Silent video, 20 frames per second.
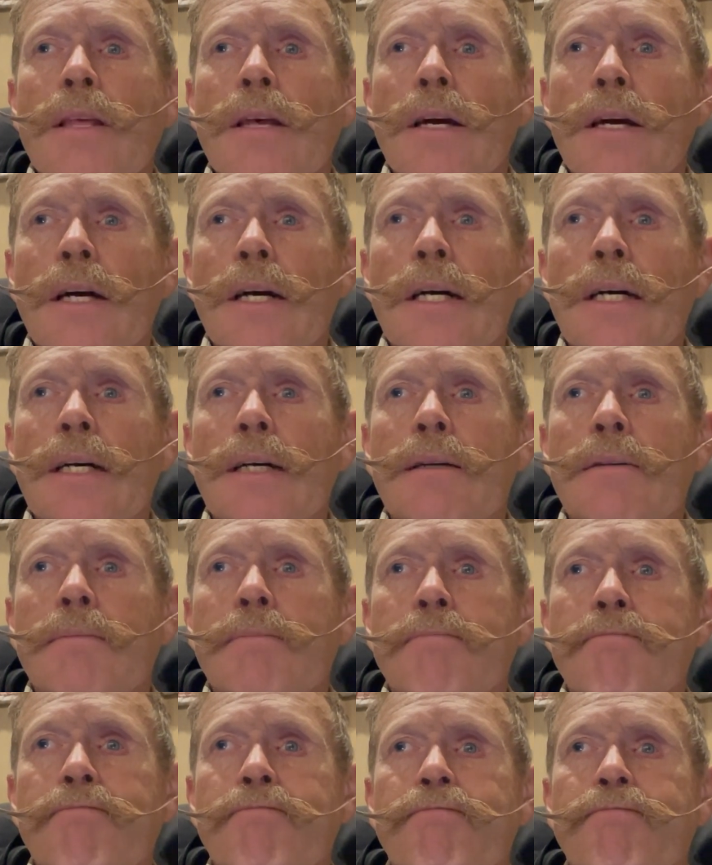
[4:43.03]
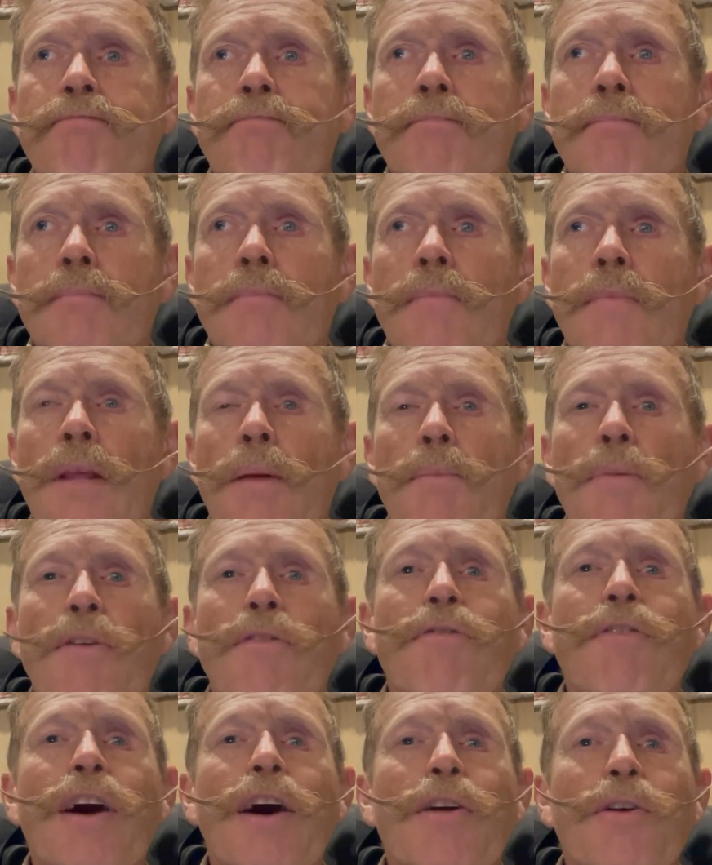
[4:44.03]
um, I'm going to
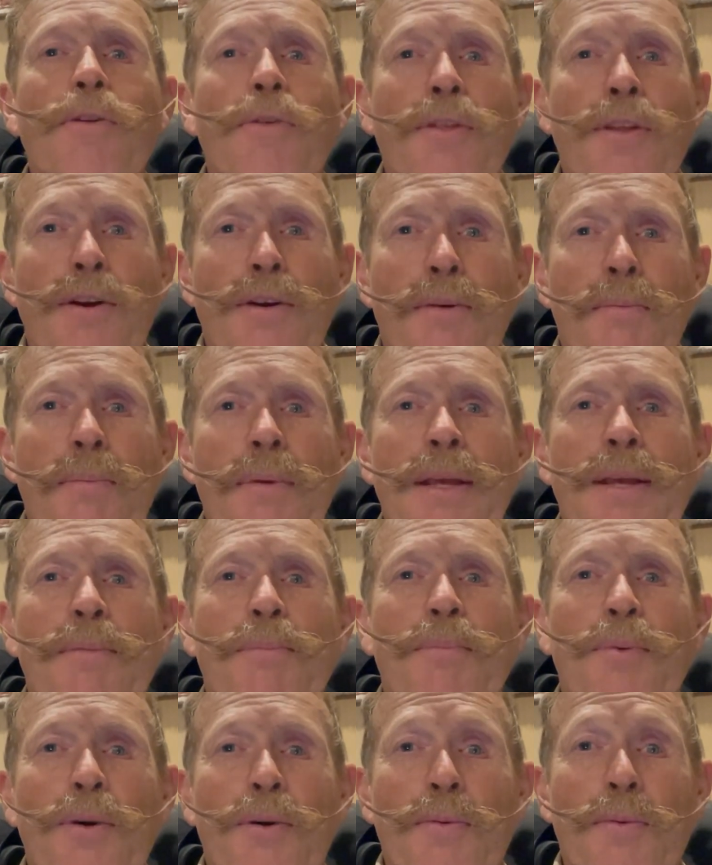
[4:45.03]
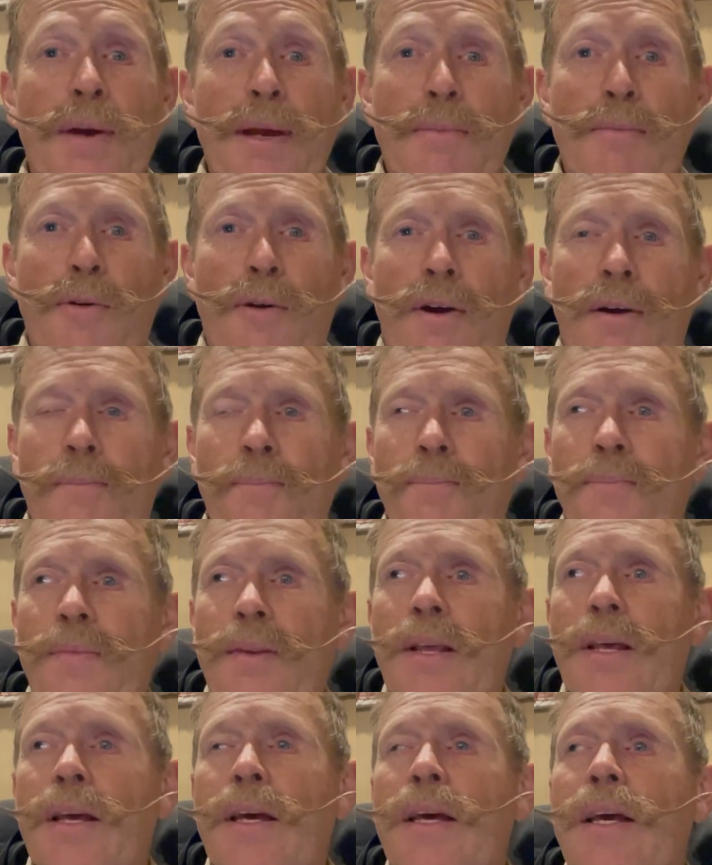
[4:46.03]
value their input way more.
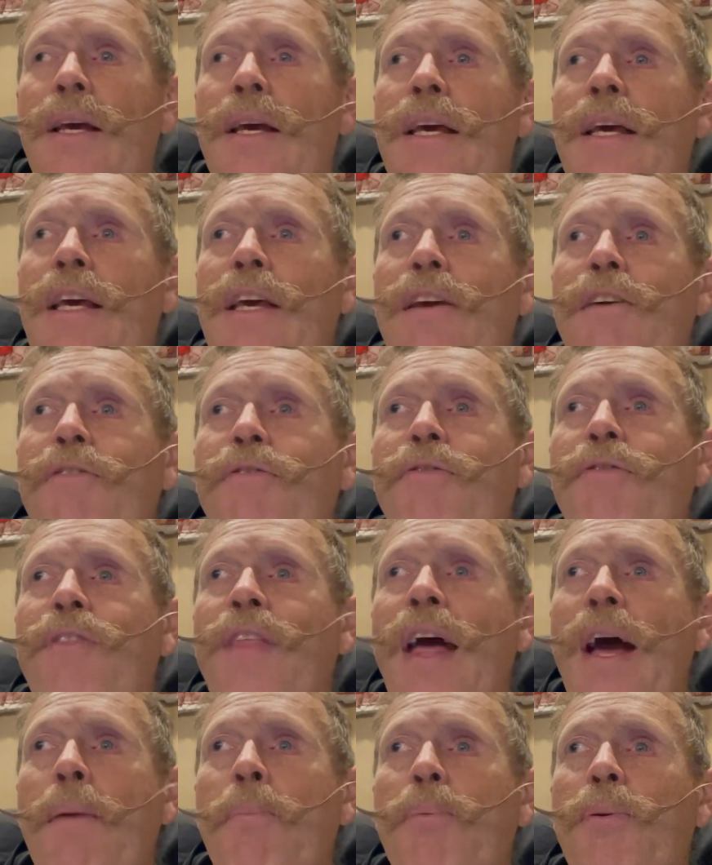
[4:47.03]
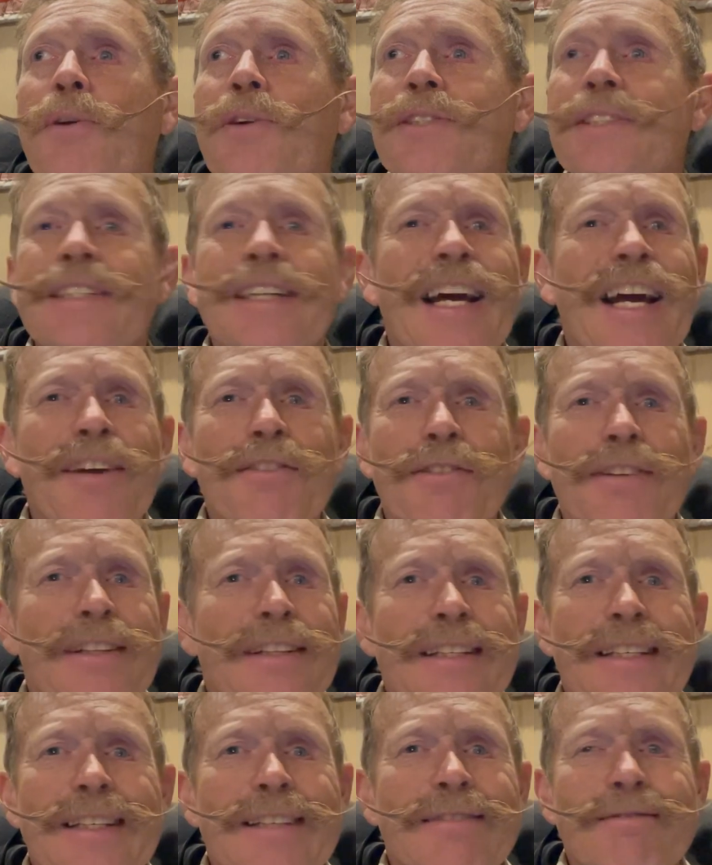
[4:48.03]
If that person, I
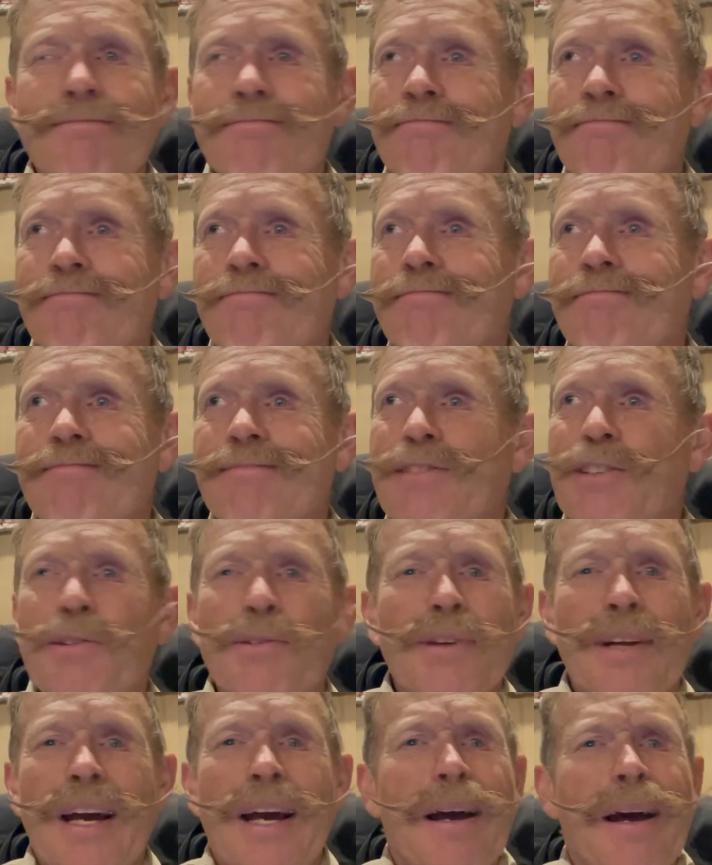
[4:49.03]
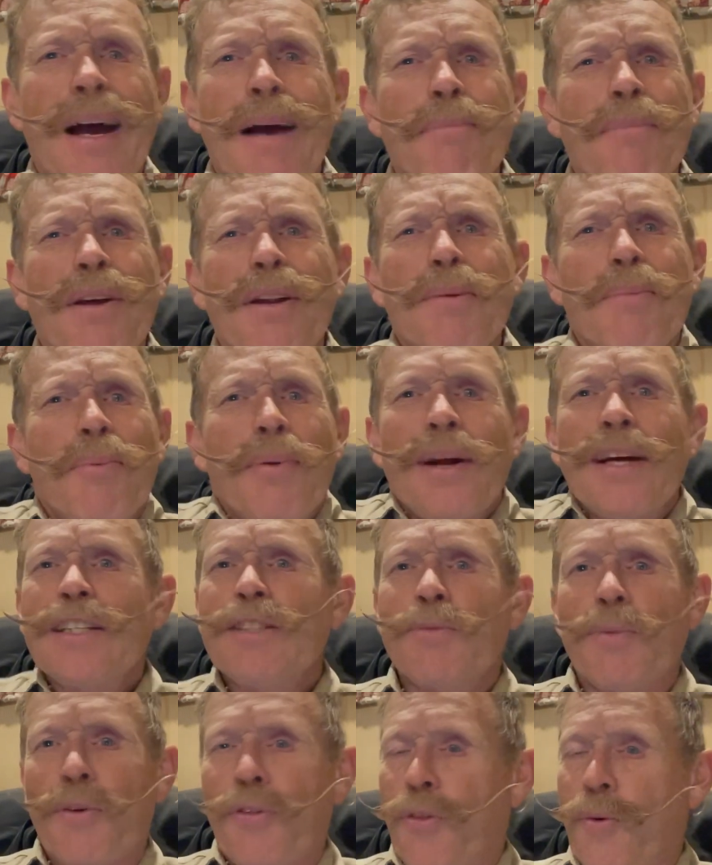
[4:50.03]
really, don't I'm not
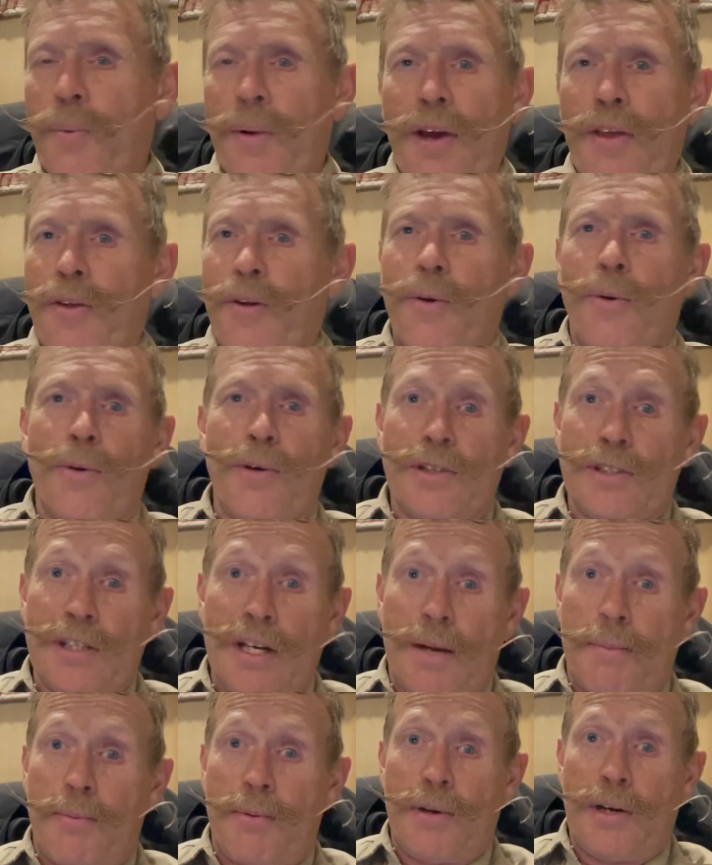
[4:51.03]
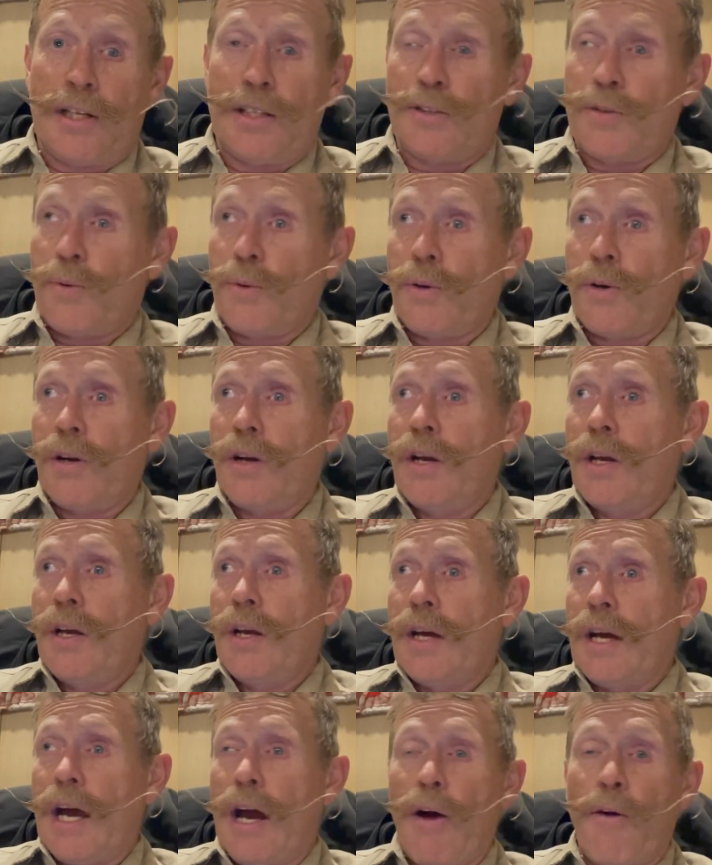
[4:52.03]
impressed with the way their horse operates or
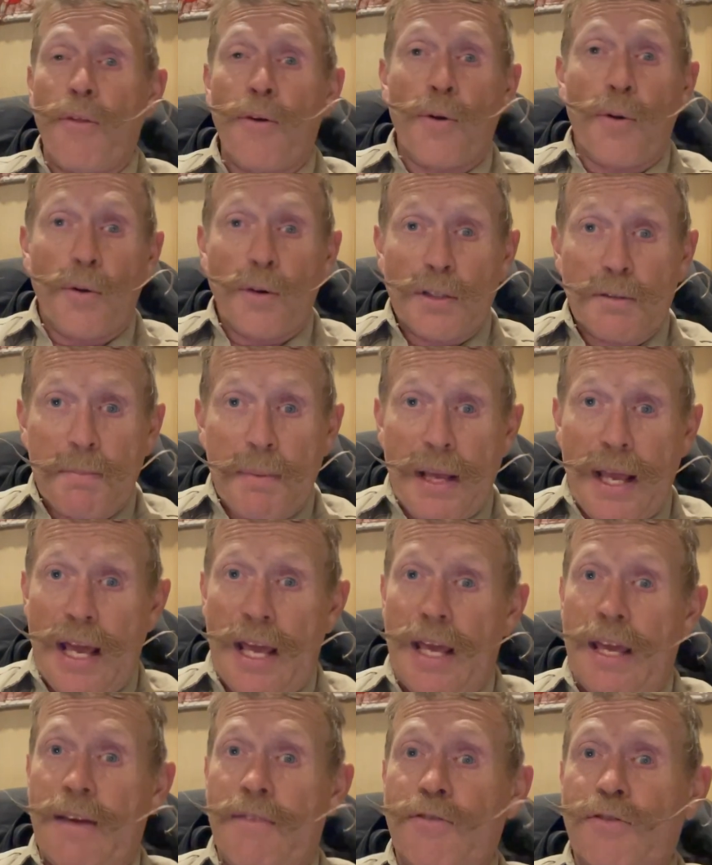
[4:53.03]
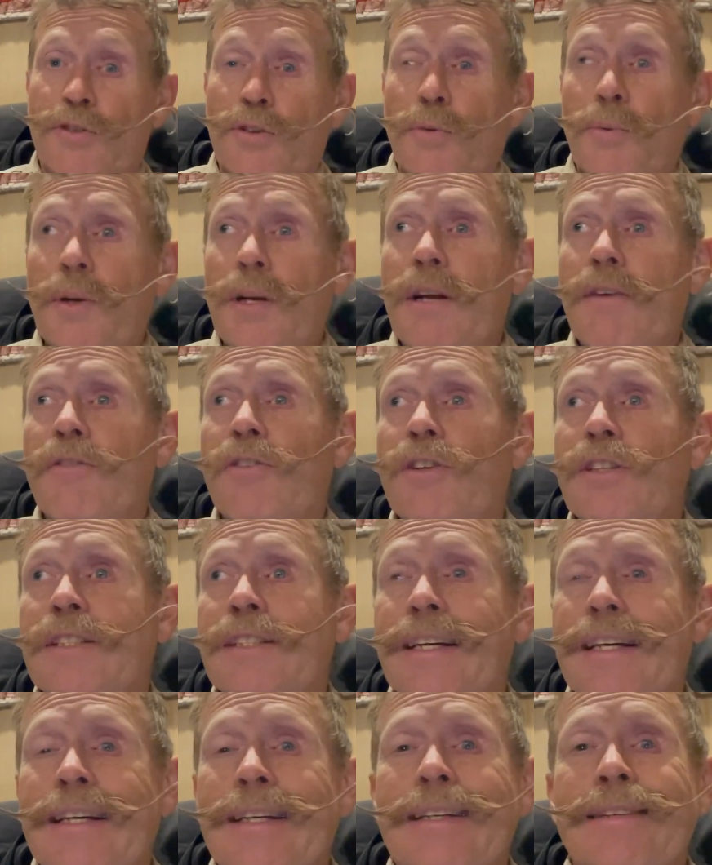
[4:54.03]
how their horse behaves or whatever. It's
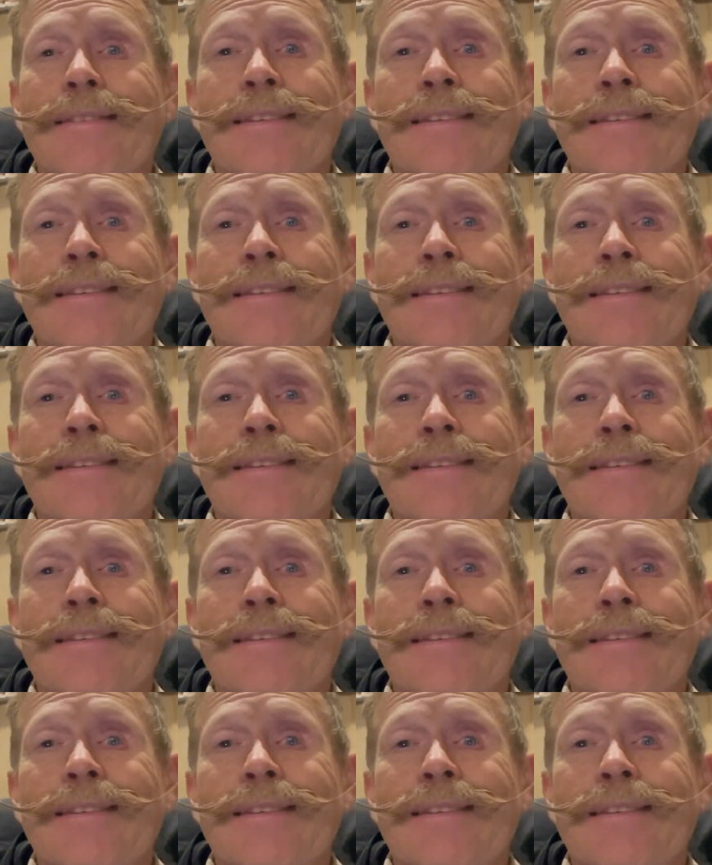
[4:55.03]
like,